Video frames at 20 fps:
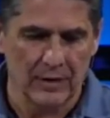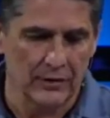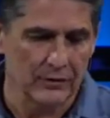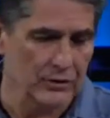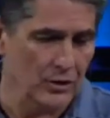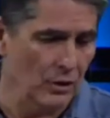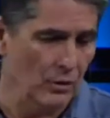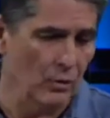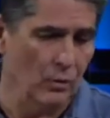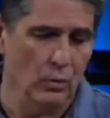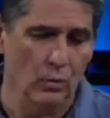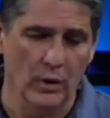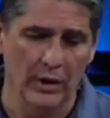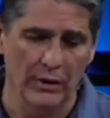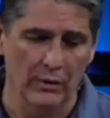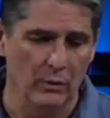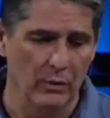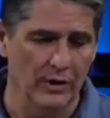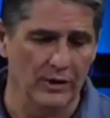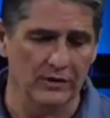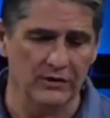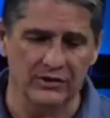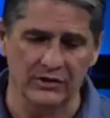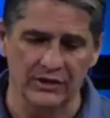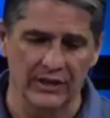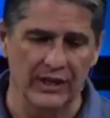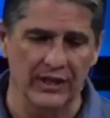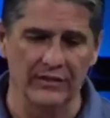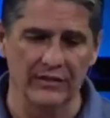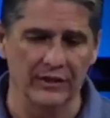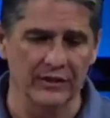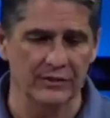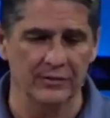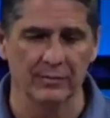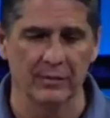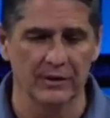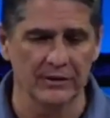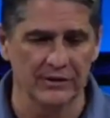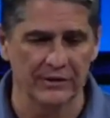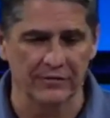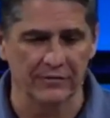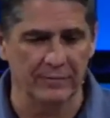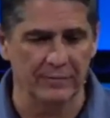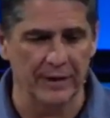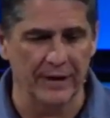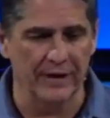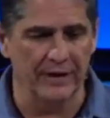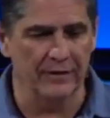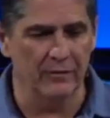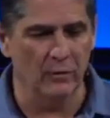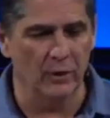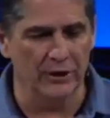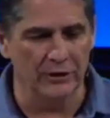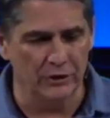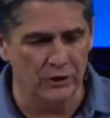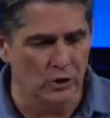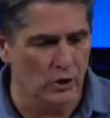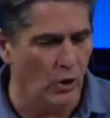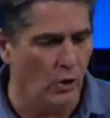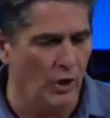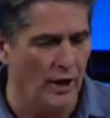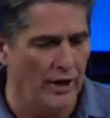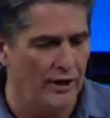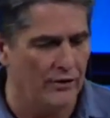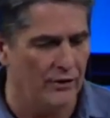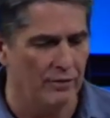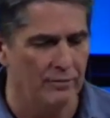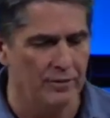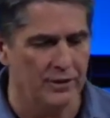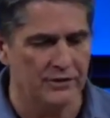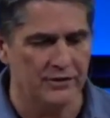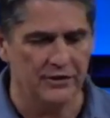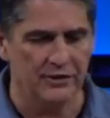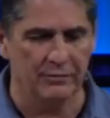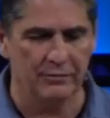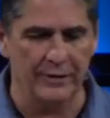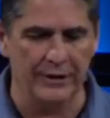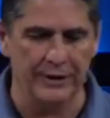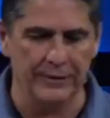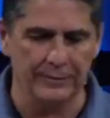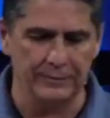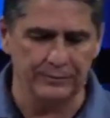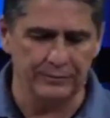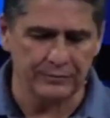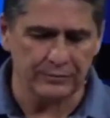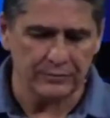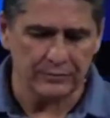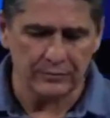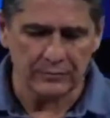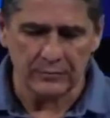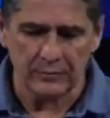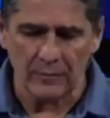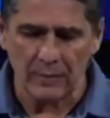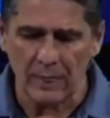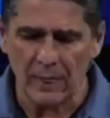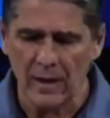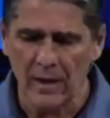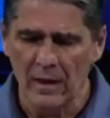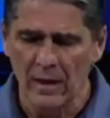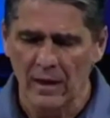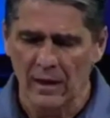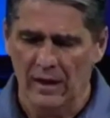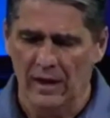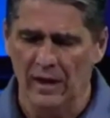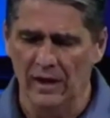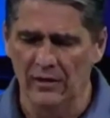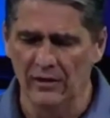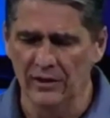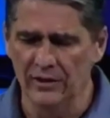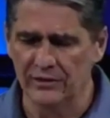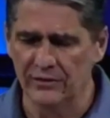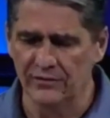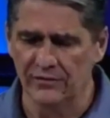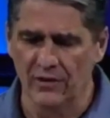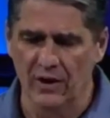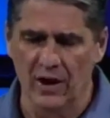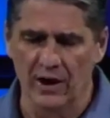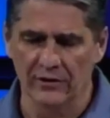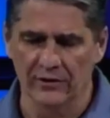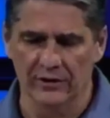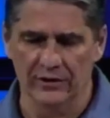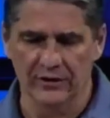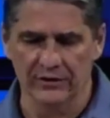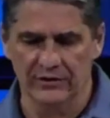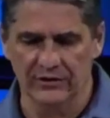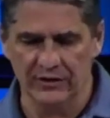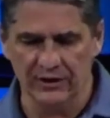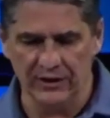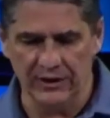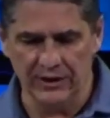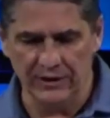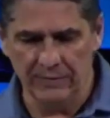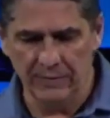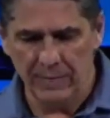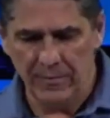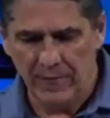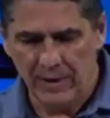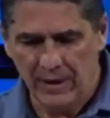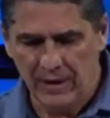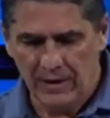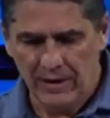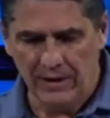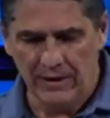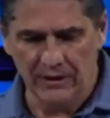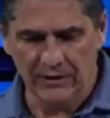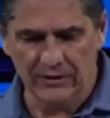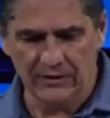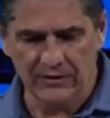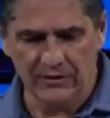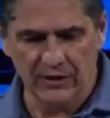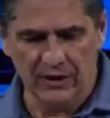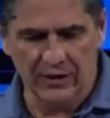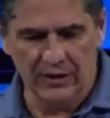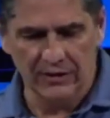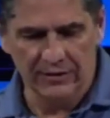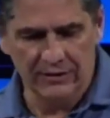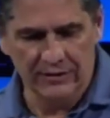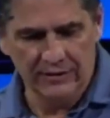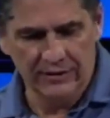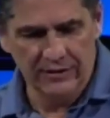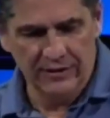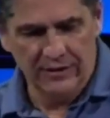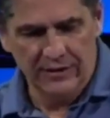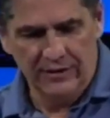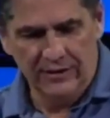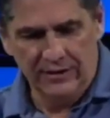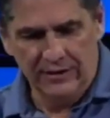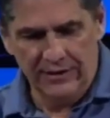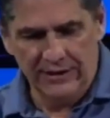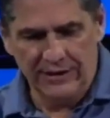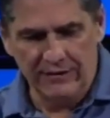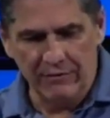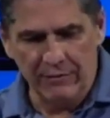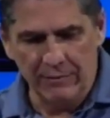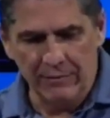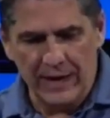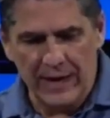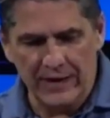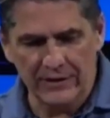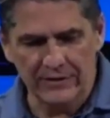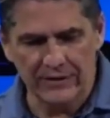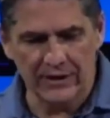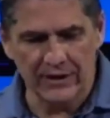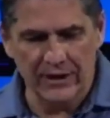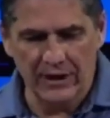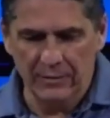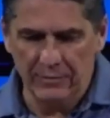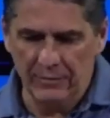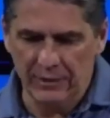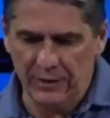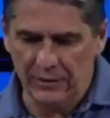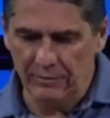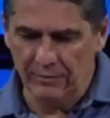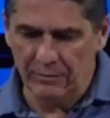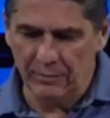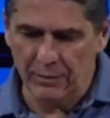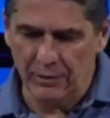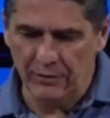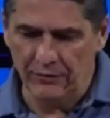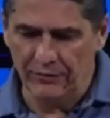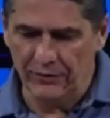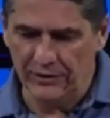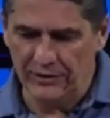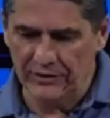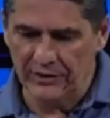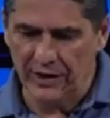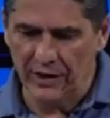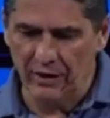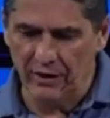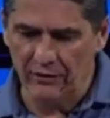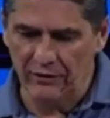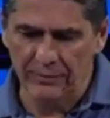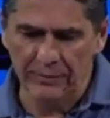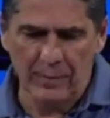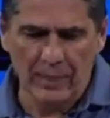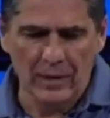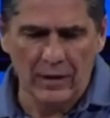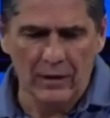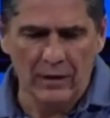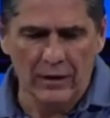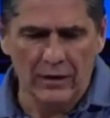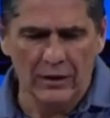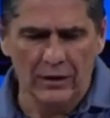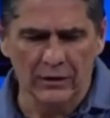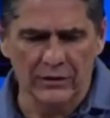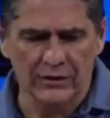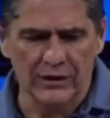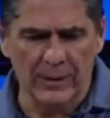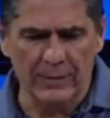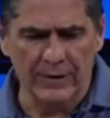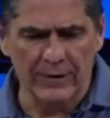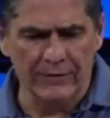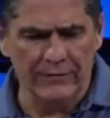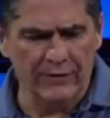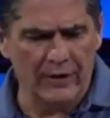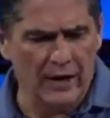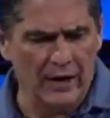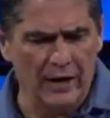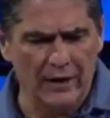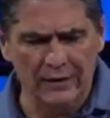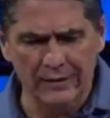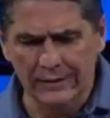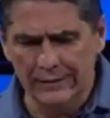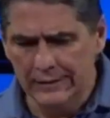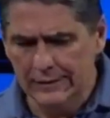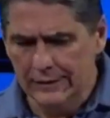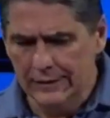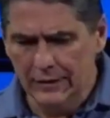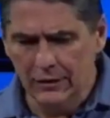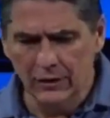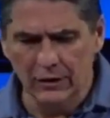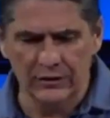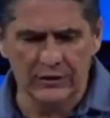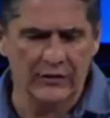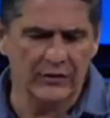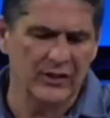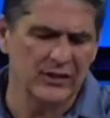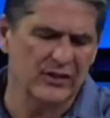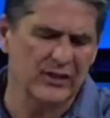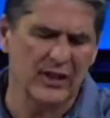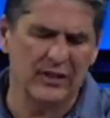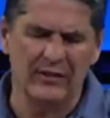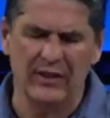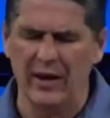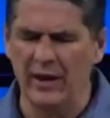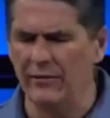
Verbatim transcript: So what, what a scene this must have been. What joy there must have been in this father to see his son given back to him in perfect health. You know, some have uh, looked at this. I